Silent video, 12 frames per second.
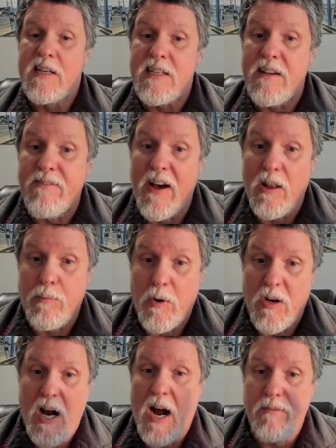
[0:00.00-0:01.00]
Developer
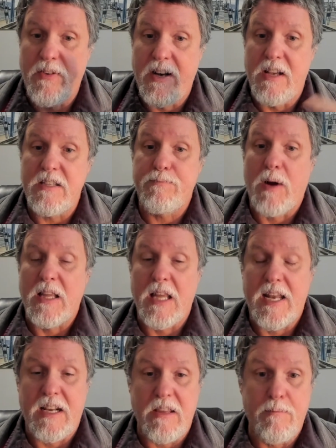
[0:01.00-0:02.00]
confidence by
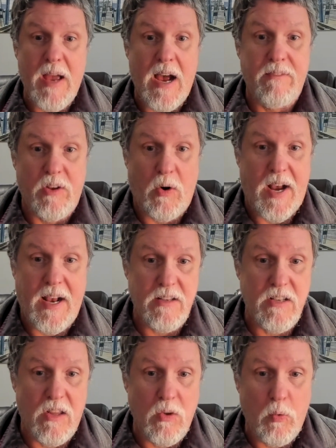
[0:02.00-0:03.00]
letting them have their
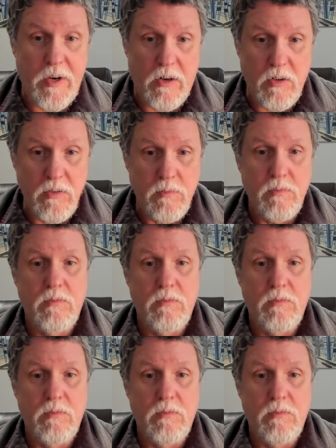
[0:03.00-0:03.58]
hands on the wheel.